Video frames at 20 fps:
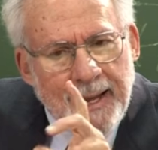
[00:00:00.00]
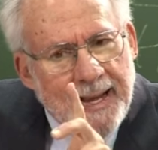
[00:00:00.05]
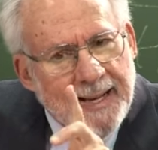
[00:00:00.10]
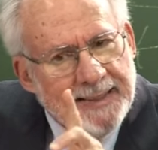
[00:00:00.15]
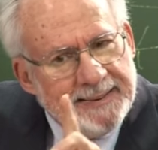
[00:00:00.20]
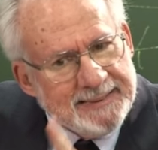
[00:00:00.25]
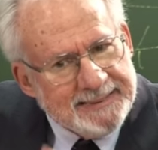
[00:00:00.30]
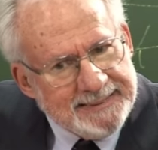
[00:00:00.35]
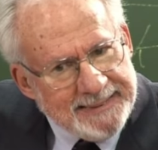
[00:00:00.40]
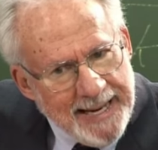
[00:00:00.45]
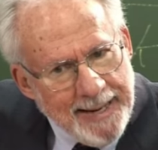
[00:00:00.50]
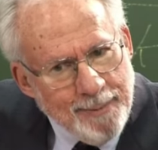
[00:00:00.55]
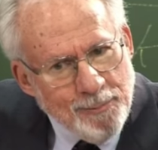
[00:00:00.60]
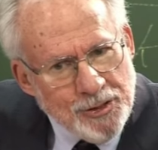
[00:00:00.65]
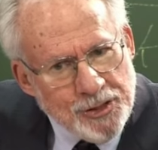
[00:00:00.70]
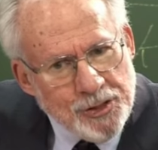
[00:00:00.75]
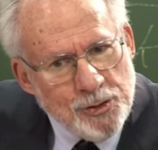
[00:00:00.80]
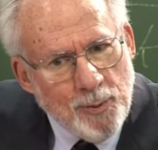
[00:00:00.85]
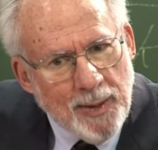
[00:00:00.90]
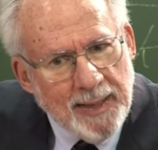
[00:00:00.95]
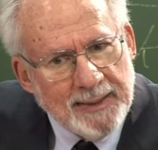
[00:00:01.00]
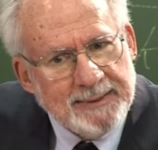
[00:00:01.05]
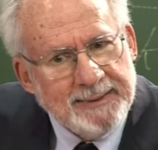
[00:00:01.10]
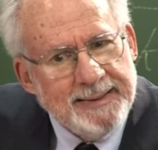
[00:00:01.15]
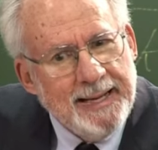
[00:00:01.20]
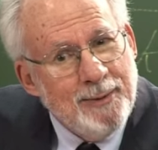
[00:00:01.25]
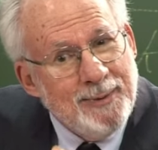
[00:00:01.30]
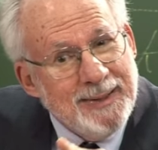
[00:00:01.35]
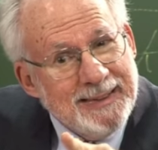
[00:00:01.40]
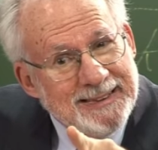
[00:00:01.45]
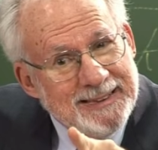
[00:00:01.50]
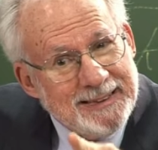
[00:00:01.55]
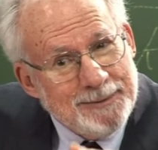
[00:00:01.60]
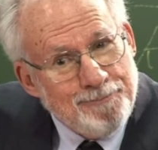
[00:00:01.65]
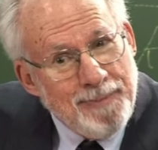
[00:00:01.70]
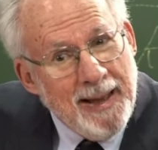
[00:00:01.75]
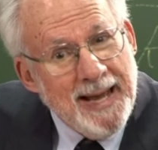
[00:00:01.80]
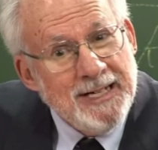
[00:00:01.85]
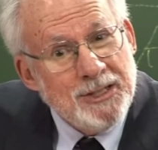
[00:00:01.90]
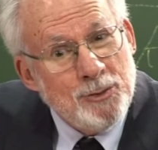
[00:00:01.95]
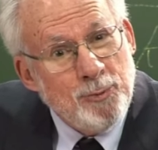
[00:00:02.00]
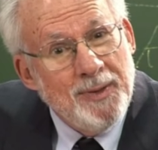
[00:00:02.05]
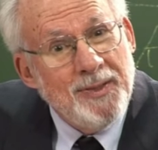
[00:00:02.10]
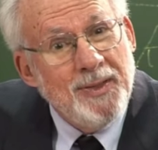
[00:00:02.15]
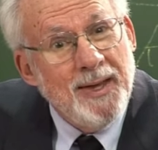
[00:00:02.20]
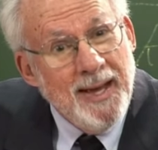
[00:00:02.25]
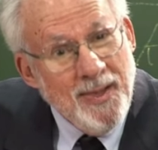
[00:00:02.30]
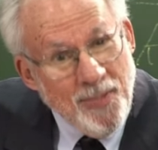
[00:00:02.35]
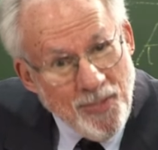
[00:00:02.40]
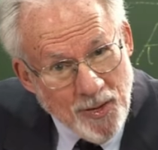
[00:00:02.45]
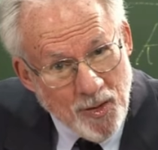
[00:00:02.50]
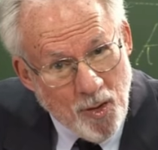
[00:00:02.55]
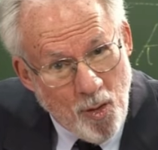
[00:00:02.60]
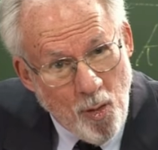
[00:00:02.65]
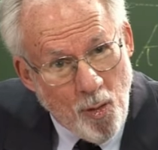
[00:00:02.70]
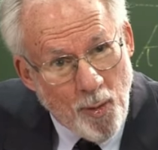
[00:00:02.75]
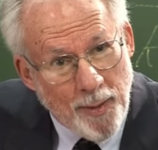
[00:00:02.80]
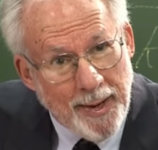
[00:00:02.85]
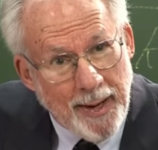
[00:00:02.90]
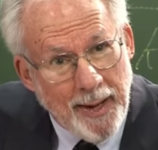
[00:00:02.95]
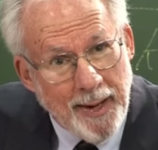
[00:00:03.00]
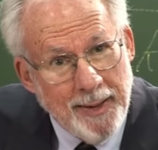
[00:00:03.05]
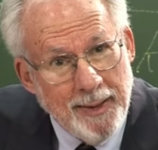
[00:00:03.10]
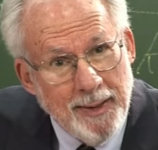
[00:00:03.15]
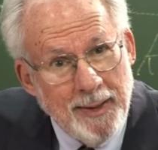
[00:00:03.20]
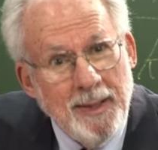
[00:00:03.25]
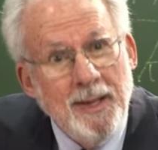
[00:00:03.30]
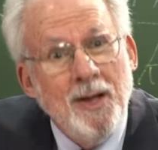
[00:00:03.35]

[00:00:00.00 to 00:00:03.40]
it seems to us there is space within the Quran